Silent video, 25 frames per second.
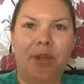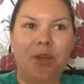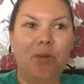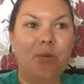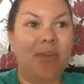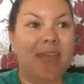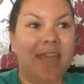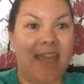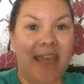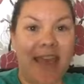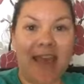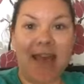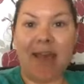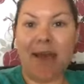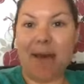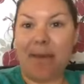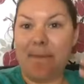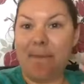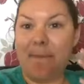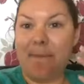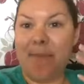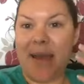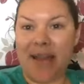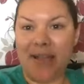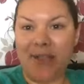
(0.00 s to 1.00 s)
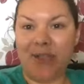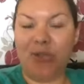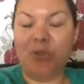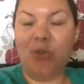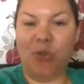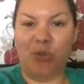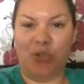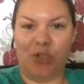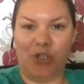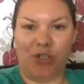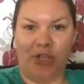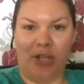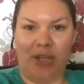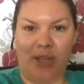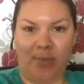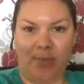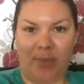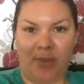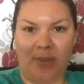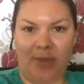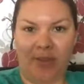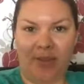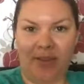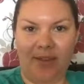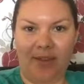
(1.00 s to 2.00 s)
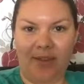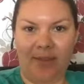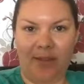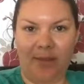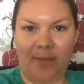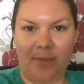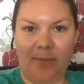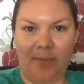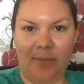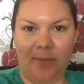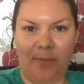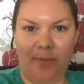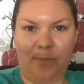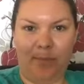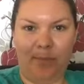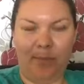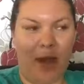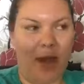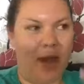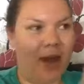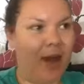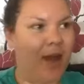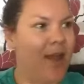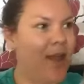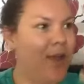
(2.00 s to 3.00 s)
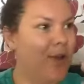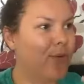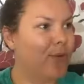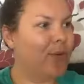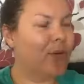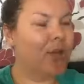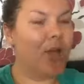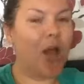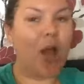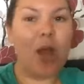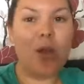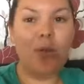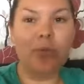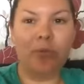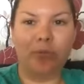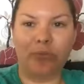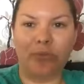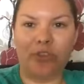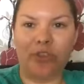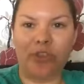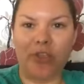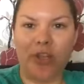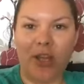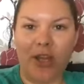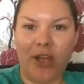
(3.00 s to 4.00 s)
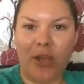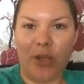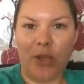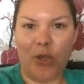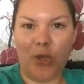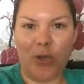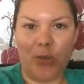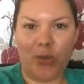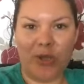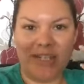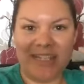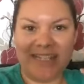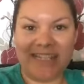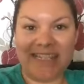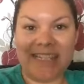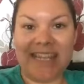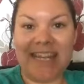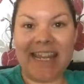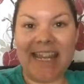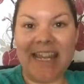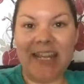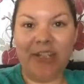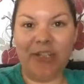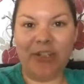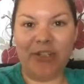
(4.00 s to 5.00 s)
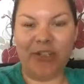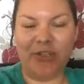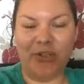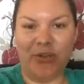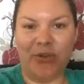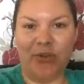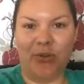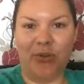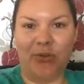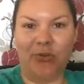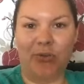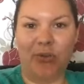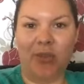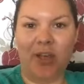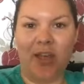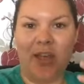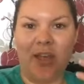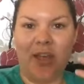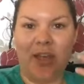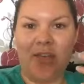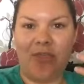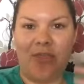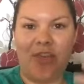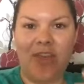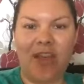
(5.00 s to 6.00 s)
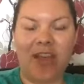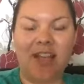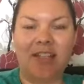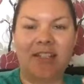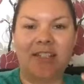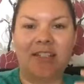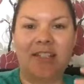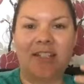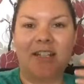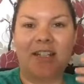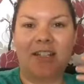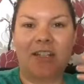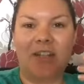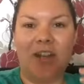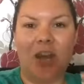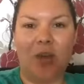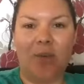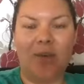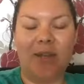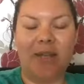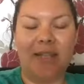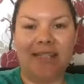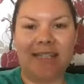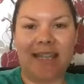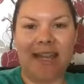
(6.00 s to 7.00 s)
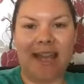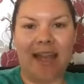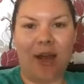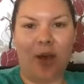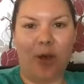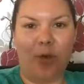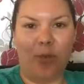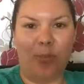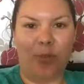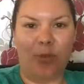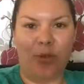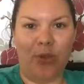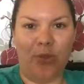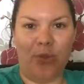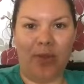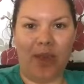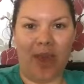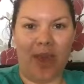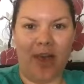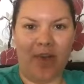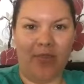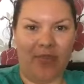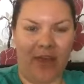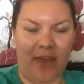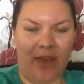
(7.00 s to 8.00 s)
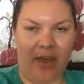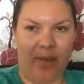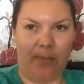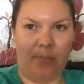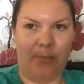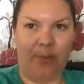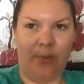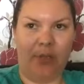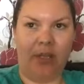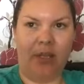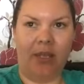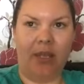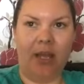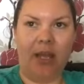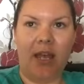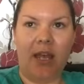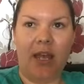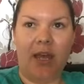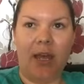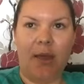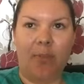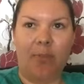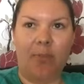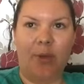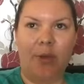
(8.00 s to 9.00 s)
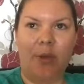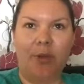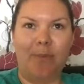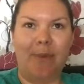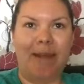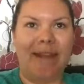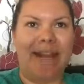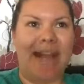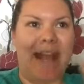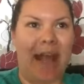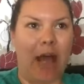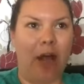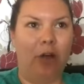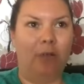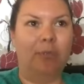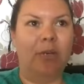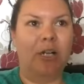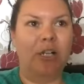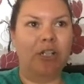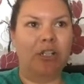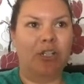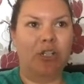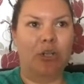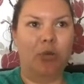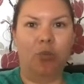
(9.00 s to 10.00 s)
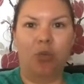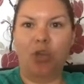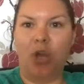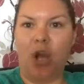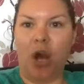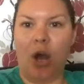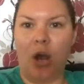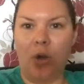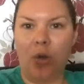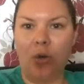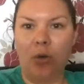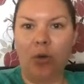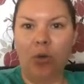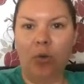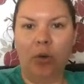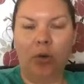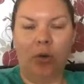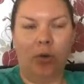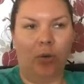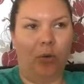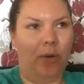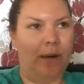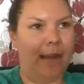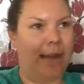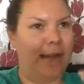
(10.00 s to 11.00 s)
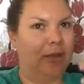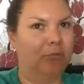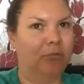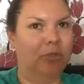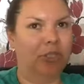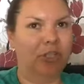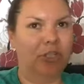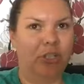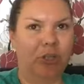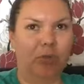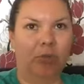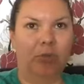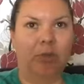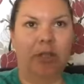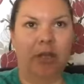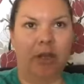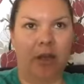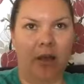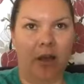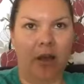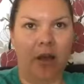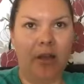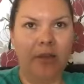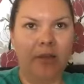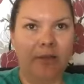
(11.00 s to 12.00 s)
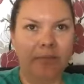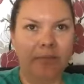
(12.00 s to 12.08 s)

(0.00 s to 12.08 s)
Get mentorship. Hire a coach who can teach you things that are going to help you get there. But no matter how much you know or how much you learn,